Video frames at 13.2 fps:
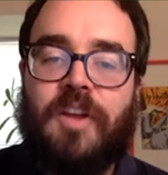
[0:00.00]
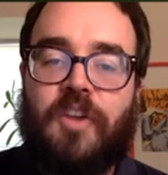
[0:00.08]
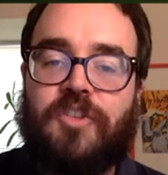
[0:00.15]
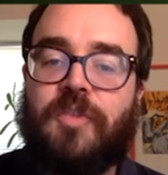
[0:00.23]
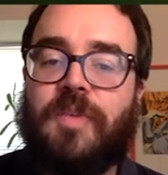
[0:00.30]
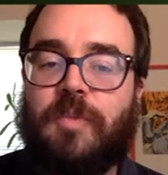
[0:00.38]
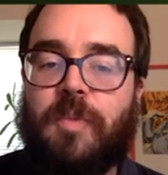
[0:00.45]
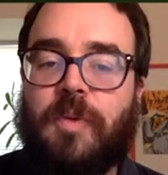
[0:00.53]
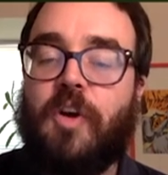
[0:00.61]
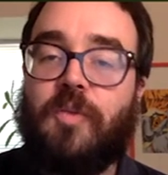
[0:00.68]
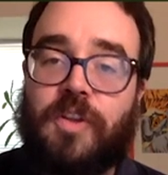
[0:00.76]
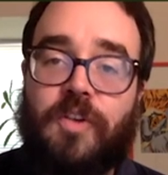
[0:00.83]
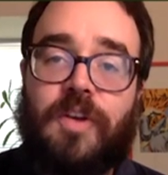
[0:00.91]
are still visible
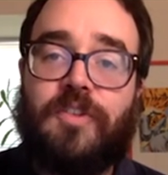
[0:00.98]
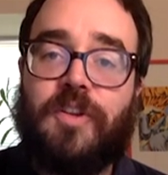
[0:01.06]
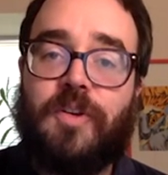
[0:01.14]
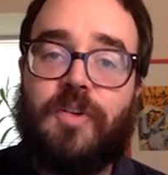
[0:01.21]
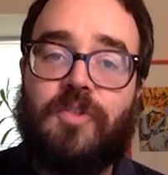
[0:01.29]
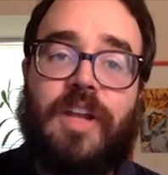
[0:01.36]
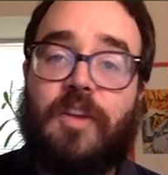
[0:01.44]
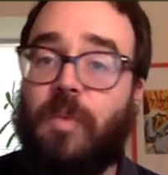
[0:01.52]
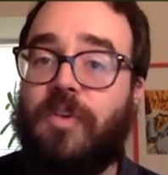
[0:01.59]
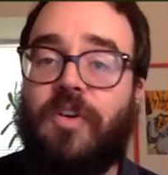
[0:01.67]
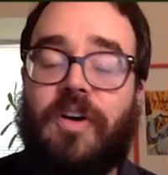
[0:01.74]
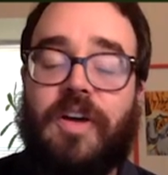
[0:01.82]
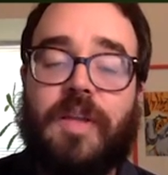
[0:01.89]
to overload resolution, as
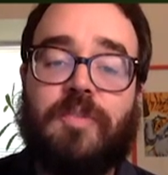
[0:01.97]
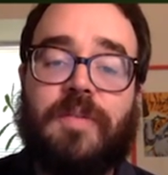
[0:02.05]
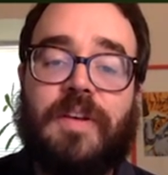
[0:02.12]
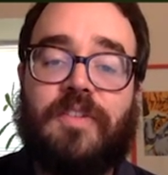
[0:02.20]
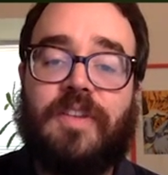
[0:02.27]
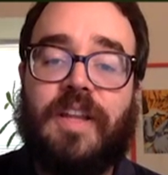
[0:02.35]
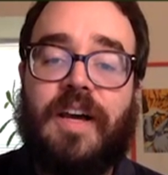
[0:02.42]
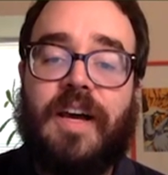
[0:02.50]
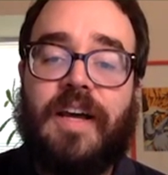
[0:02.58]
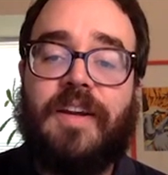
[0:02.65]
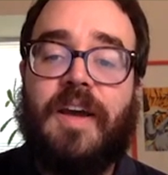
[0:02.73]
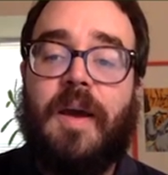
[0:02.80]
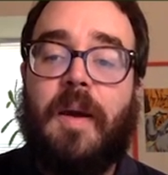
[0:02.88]
we saw on the previous
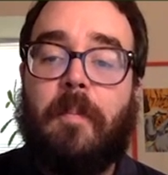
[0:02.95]
slide.